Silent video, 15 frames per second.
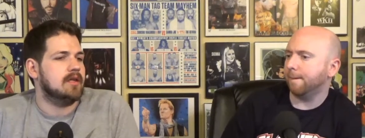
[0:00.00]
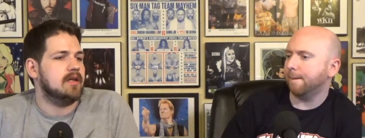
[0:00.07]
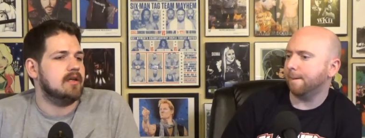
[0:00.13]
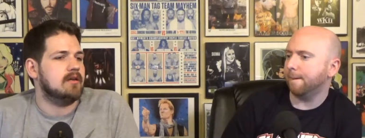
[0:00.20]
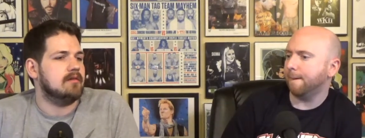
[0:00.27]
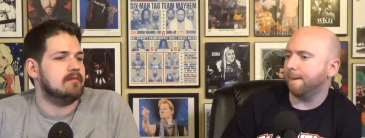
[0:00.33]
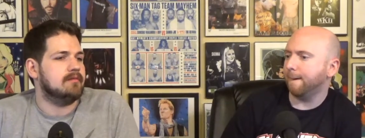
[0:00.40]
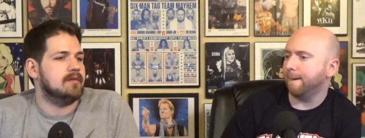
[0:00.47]

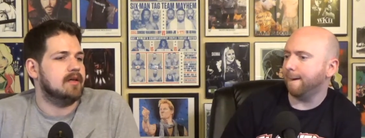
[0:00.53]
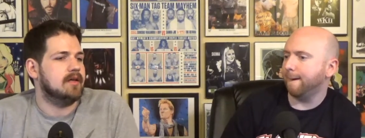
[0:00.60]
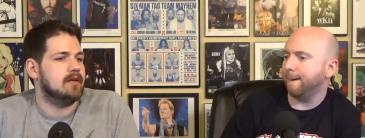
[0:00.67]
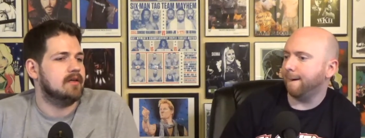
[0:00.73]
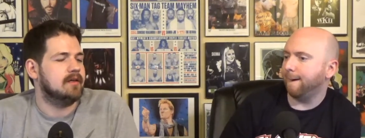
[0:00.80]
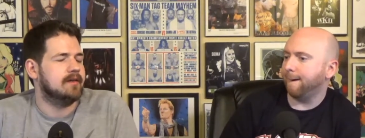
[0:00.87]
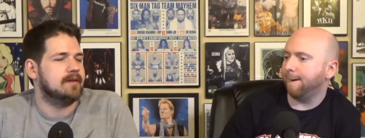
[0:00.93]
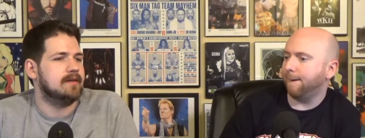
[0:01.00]
Speaker 1: they
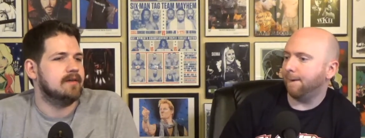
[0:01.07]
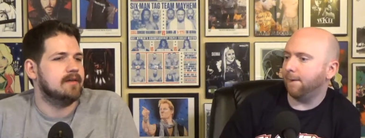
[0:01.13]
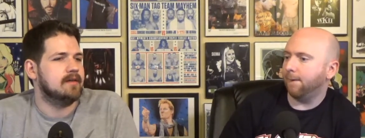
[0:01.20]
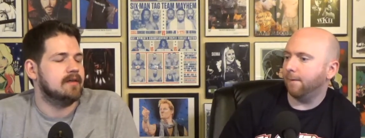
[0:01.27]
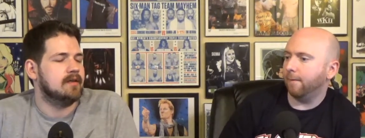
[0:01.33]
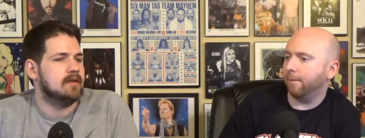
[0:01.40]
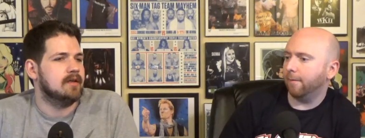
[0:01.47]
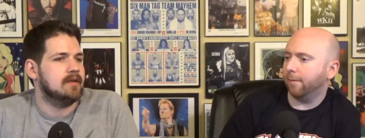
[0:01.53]

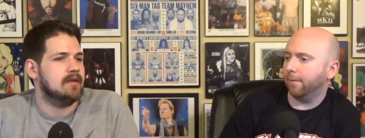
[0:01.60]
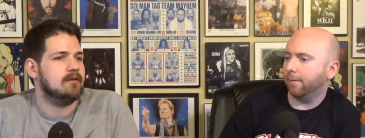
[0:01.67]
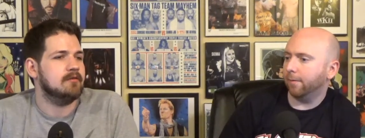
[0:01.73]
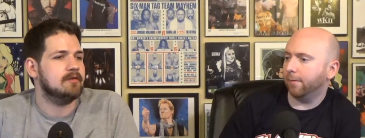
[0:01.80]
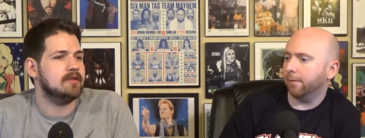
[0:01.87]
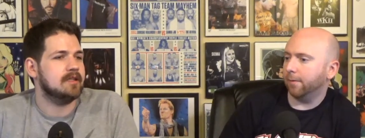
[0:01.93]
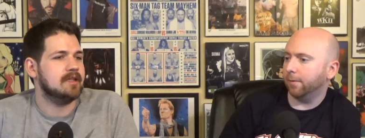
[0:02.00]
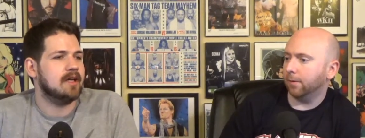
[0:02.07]
they
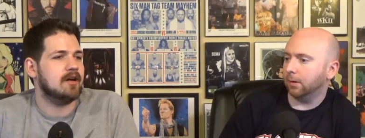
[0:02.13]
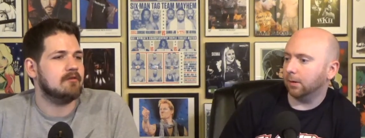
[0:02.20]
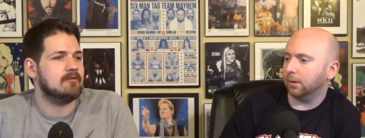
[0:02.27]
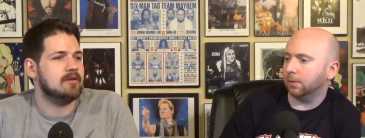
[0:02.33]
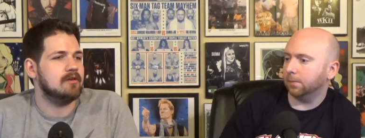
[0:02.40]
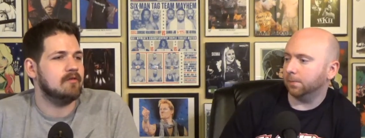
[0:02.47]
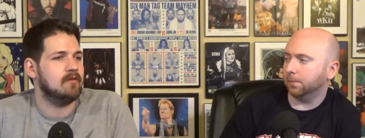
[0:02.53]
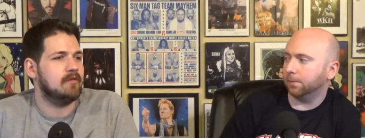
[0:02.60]
really got
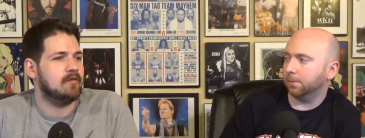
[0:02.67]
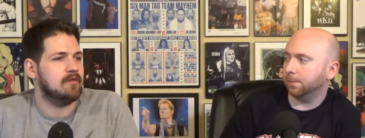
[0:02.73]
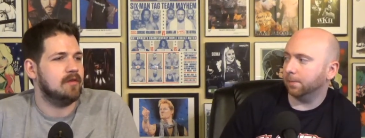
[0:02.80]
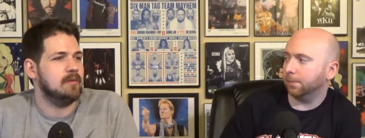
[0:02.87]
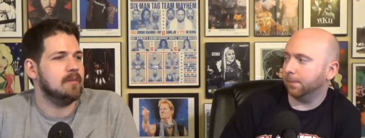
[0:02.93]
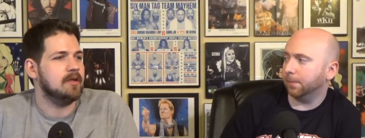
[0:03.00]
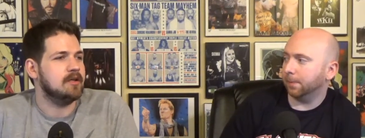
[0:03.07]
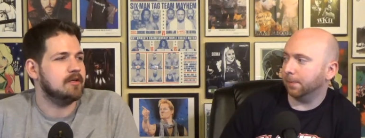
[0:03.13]
rid of
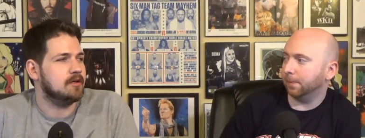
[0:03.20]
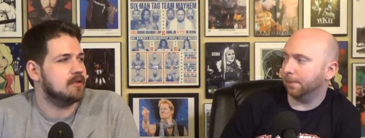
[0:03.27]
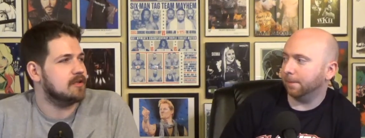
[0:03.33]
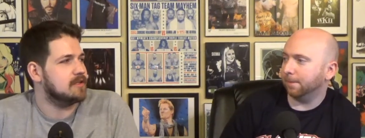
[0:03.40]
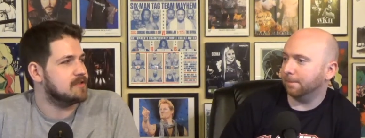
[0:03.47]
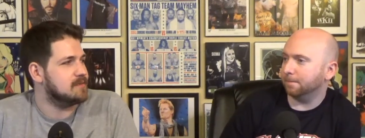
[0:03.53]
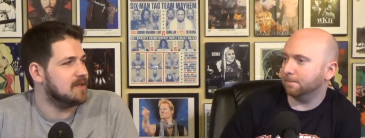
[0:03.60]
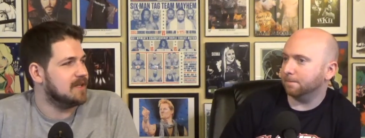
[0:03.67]
the mid
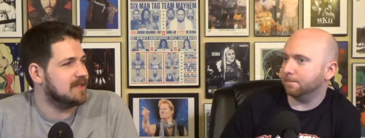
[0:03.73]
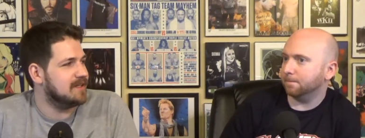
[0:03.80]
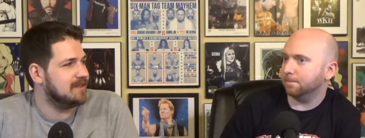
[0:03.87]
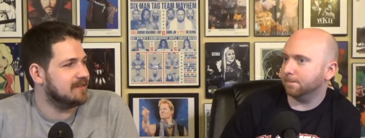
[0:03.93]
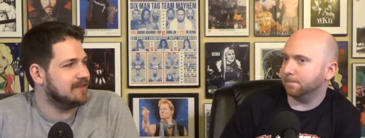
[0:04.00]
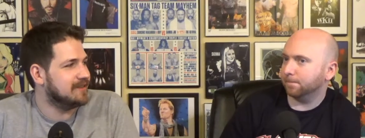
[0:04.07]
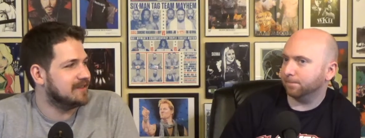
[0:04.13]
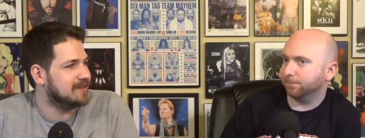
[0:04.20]
card on
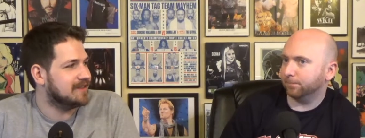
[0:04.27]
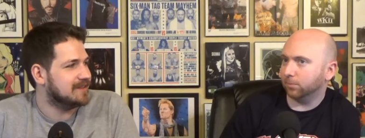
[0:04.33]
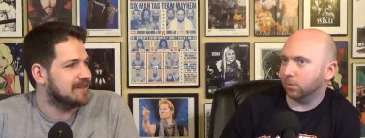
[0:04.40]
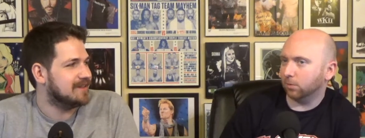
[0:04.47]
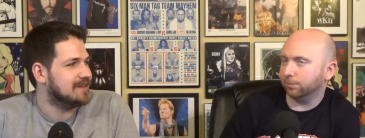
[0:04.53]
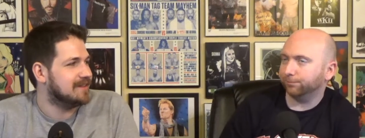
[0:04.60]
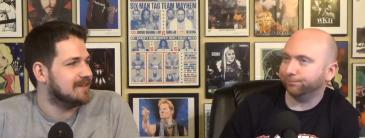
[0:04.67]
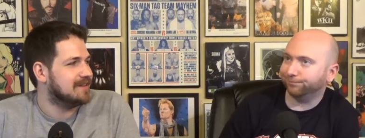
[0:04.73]
SmackDown.
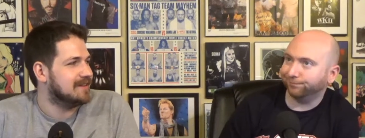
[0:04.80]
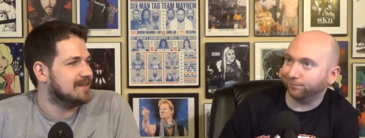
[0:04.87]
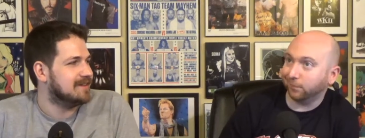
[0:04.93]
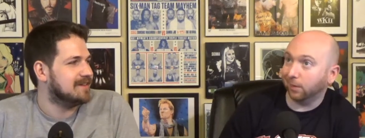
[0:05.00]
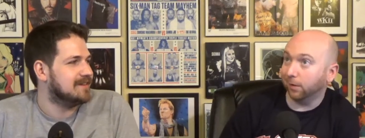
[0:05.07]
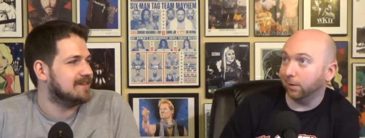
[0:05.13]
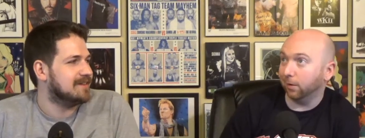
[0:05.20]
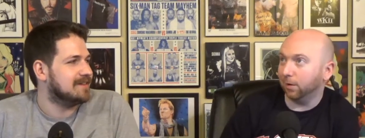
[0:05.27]

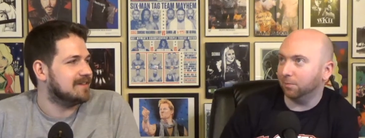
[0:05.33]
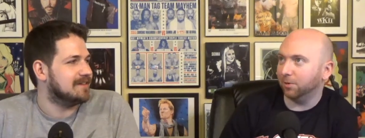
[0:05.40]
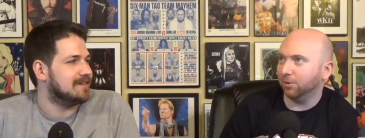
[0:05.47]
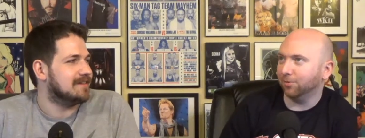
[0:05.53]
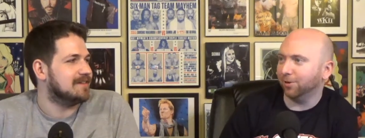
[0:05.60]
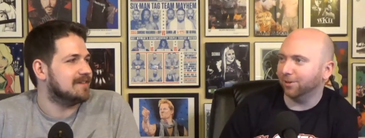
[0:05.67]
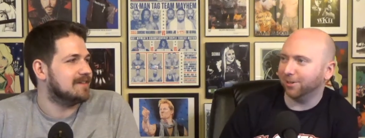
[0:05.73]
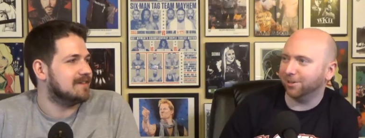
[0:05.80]
Speaker 2: Yeah, I mean,
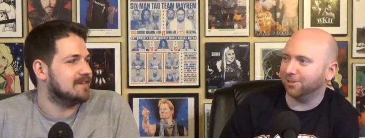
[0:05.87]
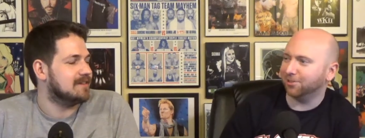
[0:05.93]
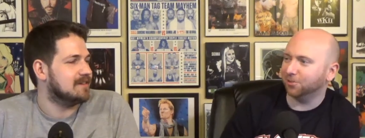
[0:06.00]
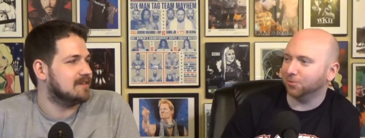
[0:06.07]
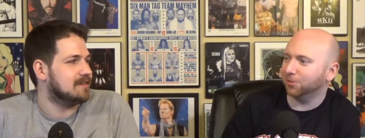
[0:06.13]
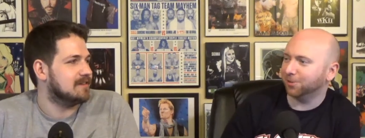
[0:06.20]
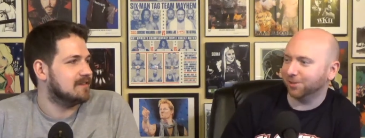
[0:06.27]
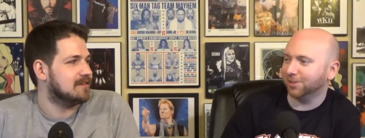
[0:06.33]
granted, it
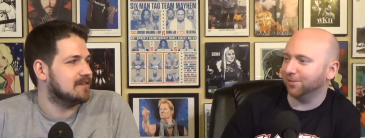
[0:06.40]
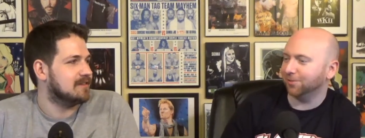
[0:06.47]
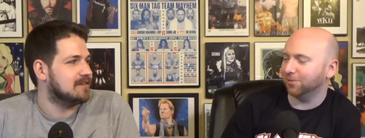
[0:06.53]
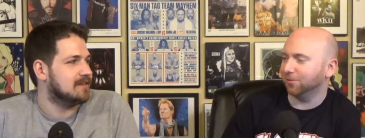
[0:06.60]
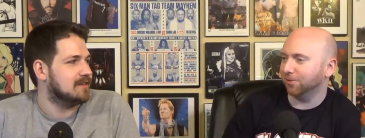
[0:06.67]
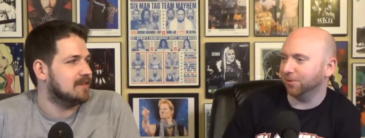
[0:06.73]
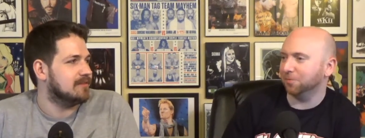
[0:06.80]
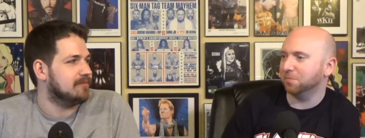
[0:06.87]
still wasn't
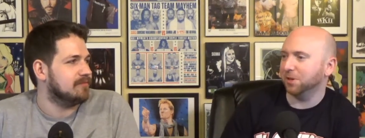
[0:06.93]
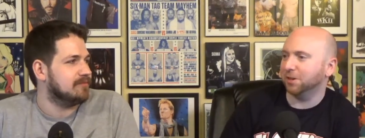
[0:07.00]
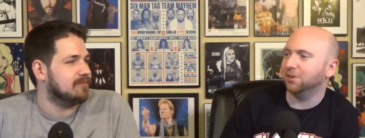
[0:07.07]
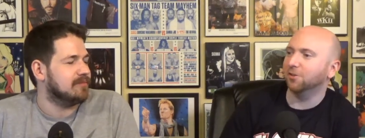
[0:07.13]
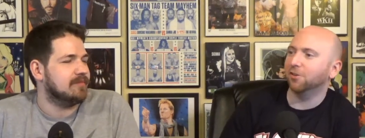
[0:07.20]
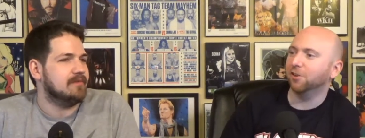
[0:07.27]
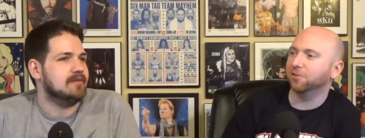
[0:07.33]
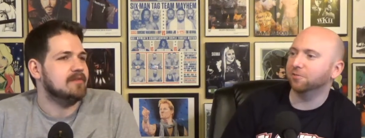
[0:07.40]
even a real mid
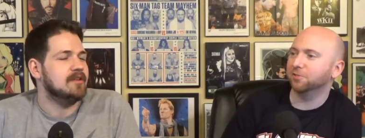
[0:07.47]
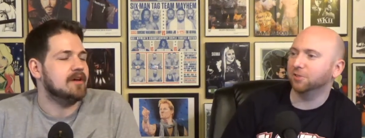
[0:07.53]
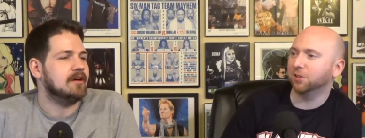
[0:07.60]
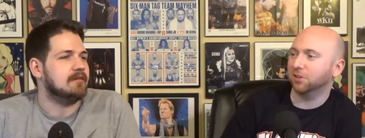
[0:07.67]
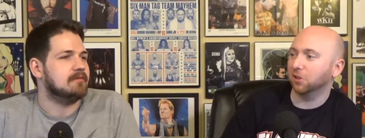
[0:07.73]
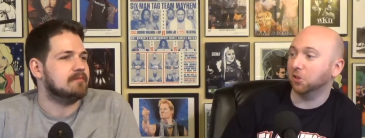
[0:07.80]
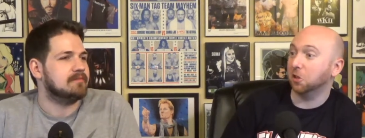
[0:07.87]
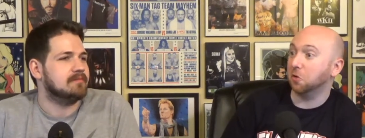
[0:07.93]
card. It was no.
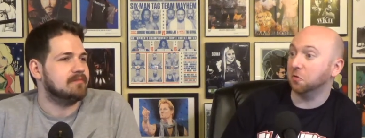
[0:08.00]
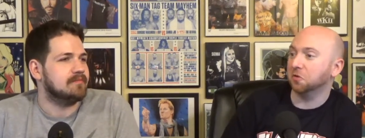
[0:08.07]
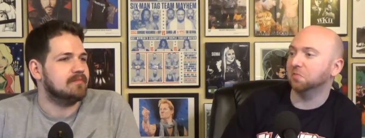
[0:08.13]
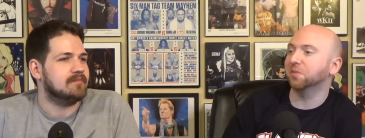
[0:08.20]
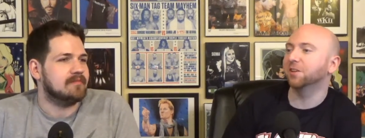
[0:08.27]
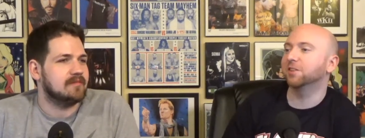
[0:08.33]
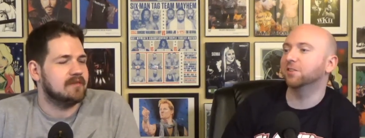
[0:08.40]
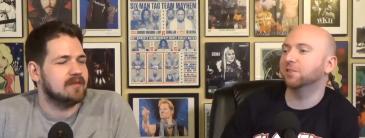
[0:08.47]
like a lower
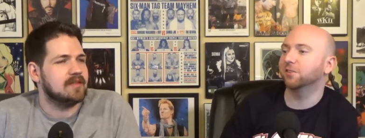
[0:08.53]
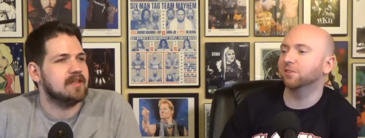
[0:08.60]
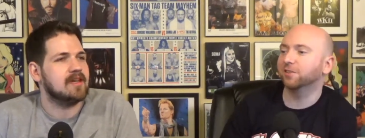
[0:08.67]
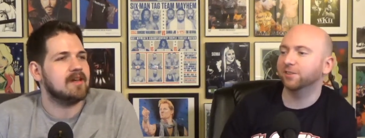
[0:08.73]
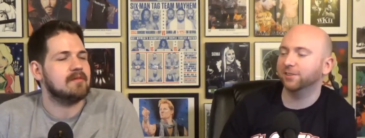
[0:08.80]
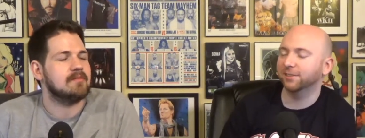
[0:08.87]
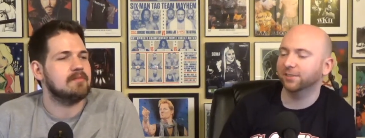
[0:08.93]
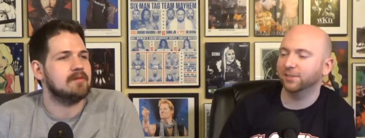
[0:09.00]
mid card. Yeah,